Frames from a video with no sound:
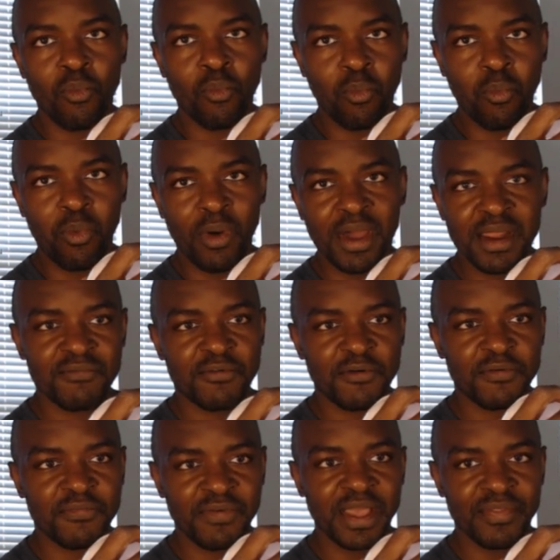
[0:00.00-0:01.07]
whatever
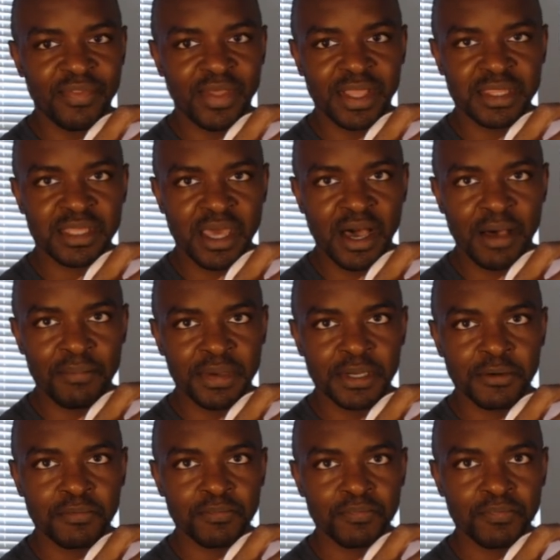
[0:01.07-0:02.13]
fate that's
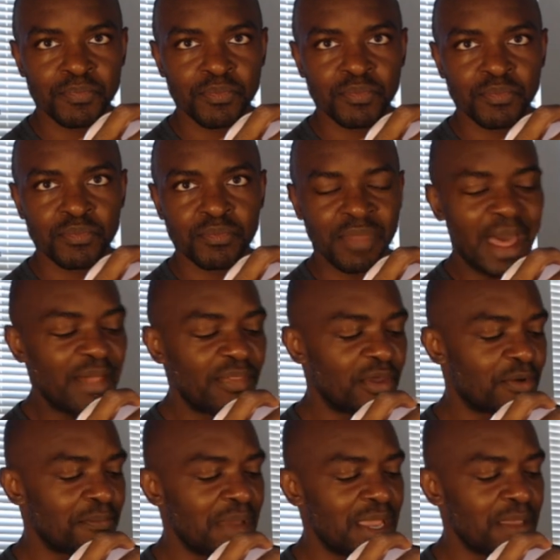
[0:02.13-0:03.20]
coming, that there
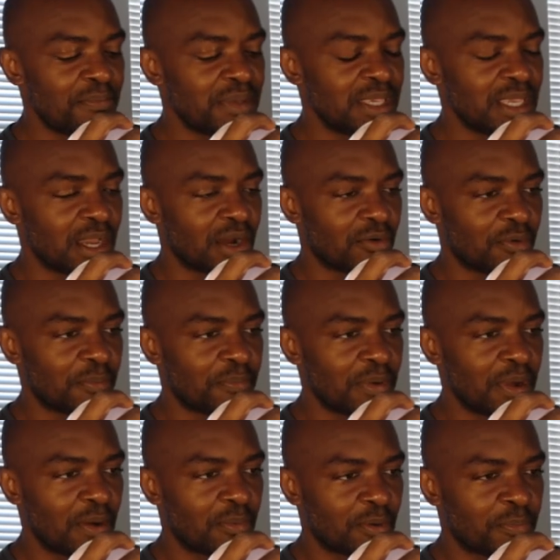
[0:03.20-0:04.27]
may be a
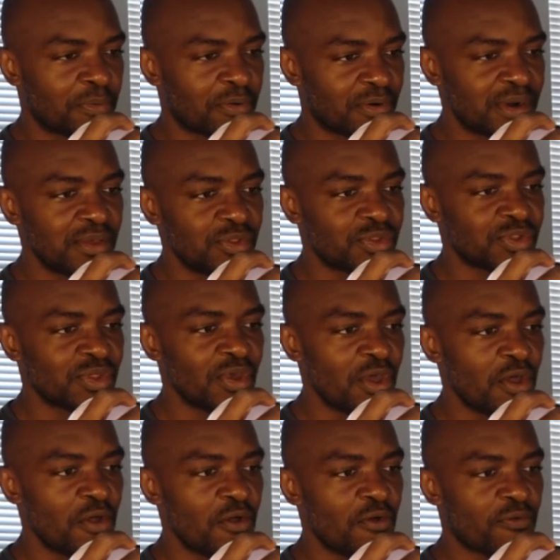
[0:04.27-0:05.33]
reprise
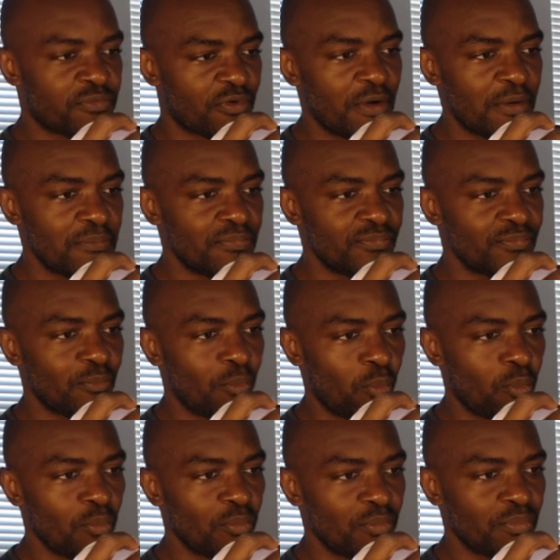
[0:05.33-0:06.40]
from
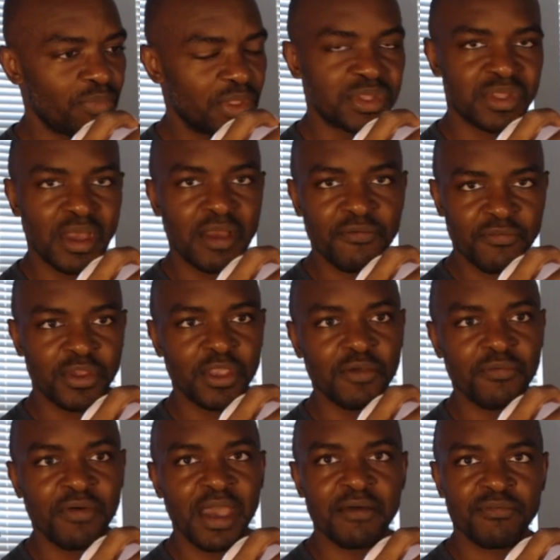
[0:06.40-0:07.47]
the suffering
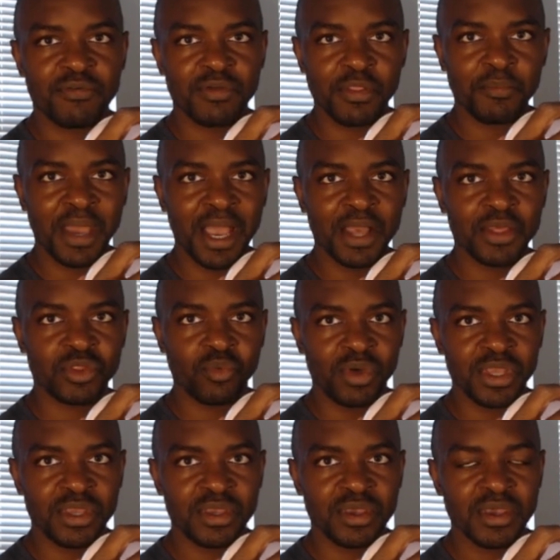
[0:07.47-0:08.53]
you've had for the past
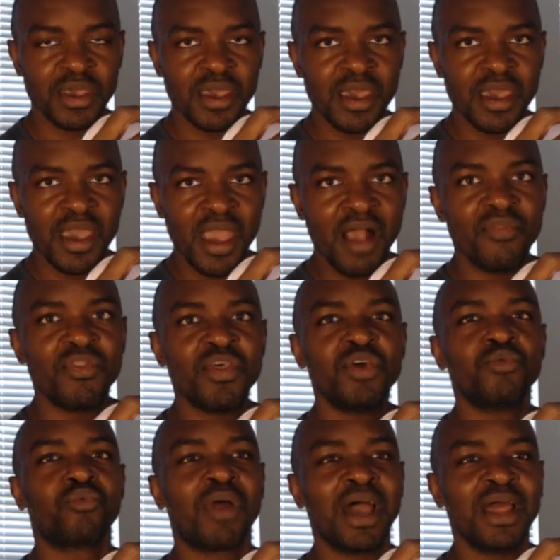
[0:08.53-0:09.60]
week. And
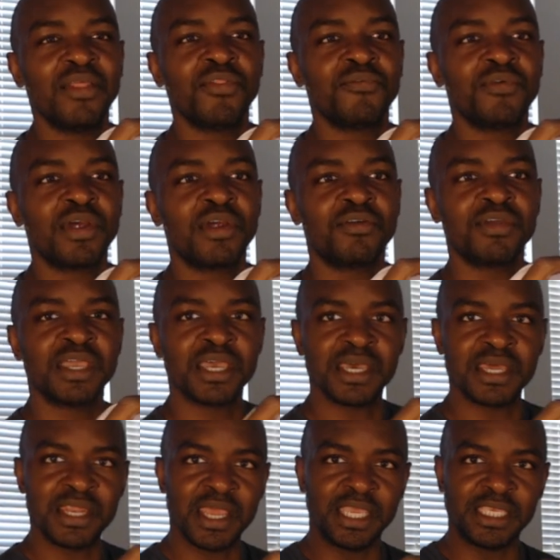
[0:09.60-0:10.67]
then right at the very
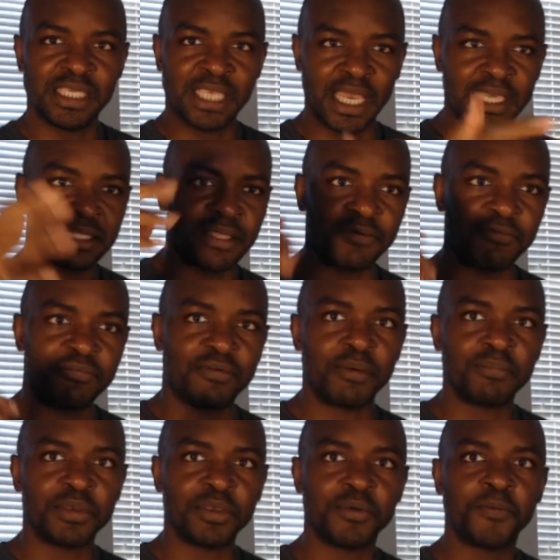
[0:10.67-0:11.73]
end, it yanks it
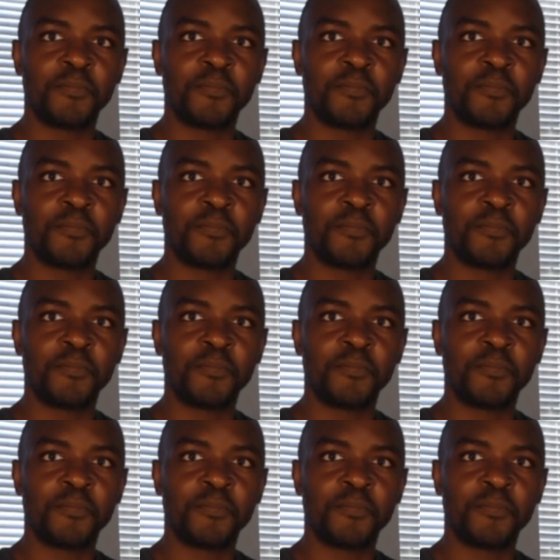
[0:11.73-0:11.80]
from you.